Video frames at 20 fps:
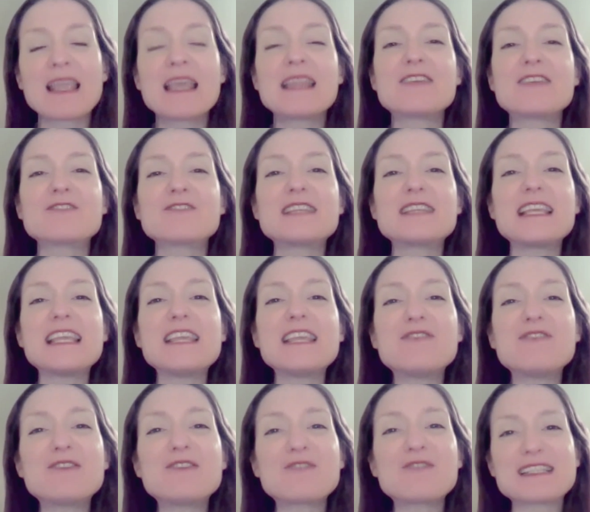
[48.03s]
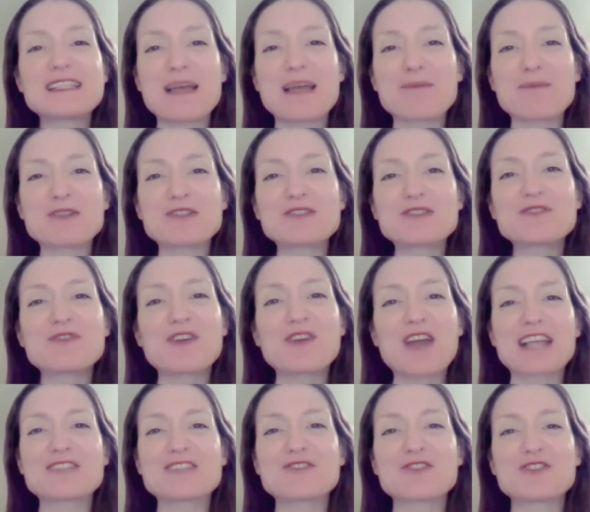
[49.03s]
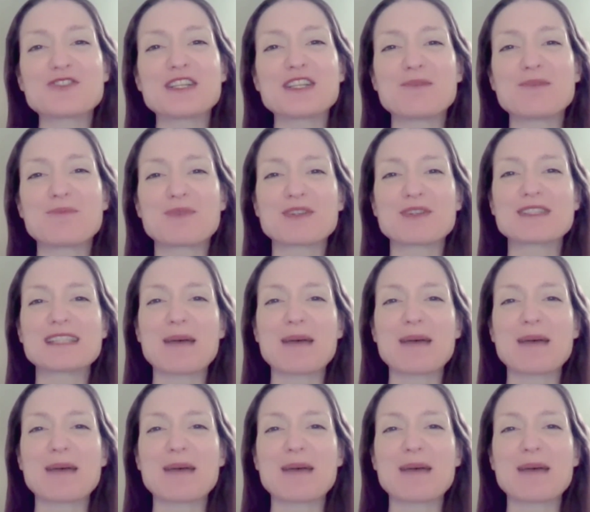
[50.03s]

There's even receptors for estrogen and